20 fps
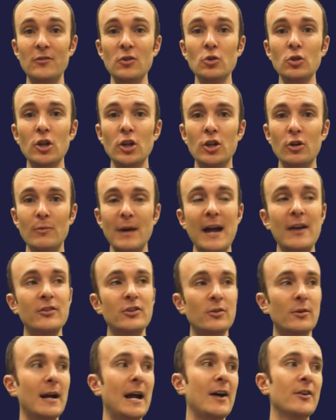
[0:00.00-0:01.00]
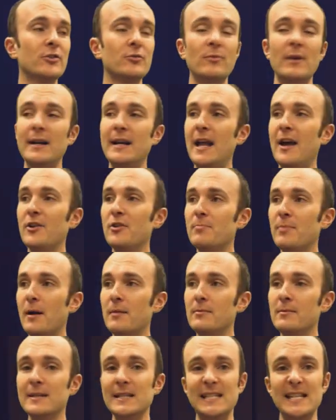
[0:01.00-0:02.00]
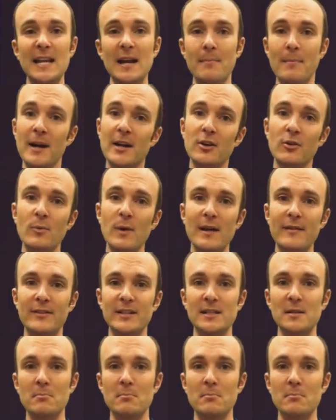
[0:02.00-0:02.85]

If you look around your house right now, you probably see a microwave